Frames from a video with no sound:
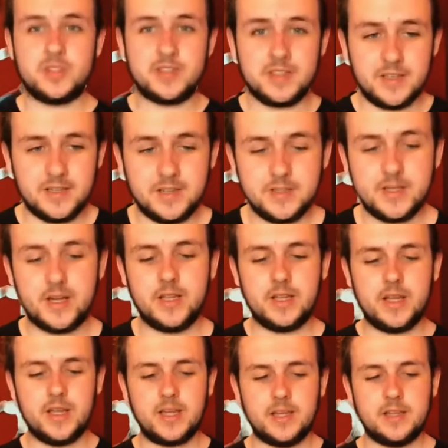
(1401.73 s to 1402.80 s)
state, I
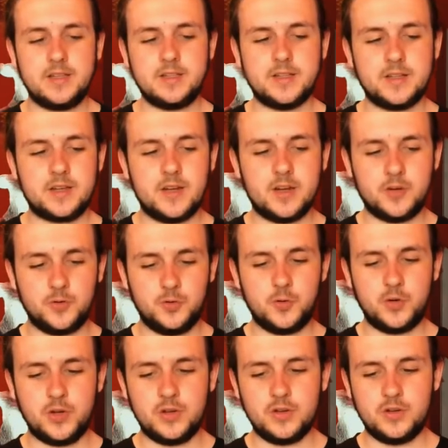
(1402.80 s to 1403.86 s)
hate how